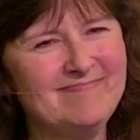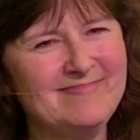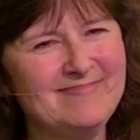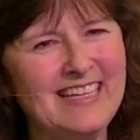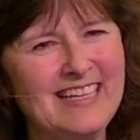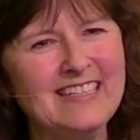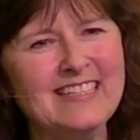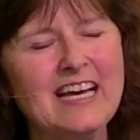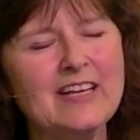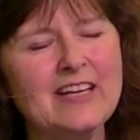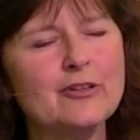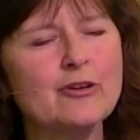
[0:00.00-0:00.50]

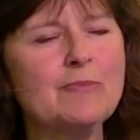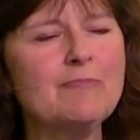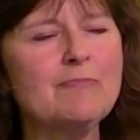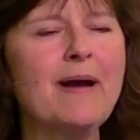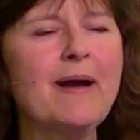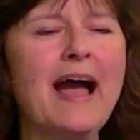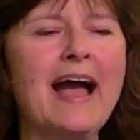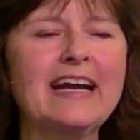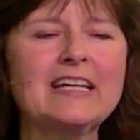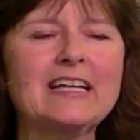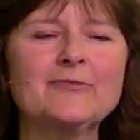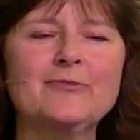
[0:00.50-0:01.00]
Another
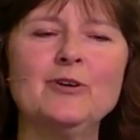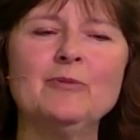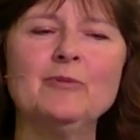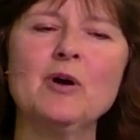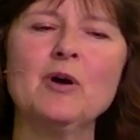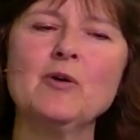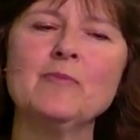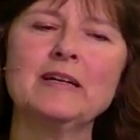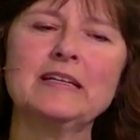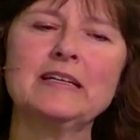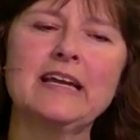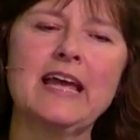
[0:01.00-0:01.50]
impactful
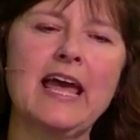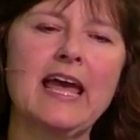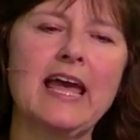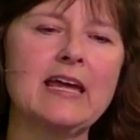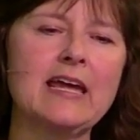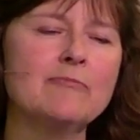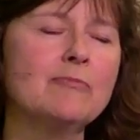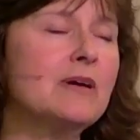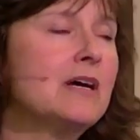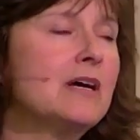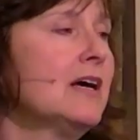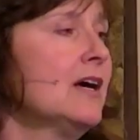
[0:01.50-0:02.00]
moment
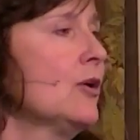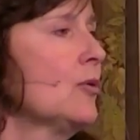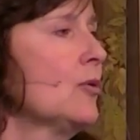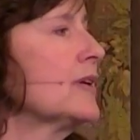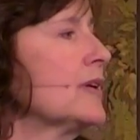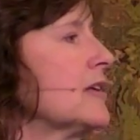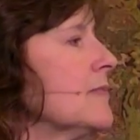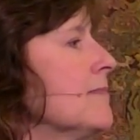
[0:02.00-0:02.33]
came with a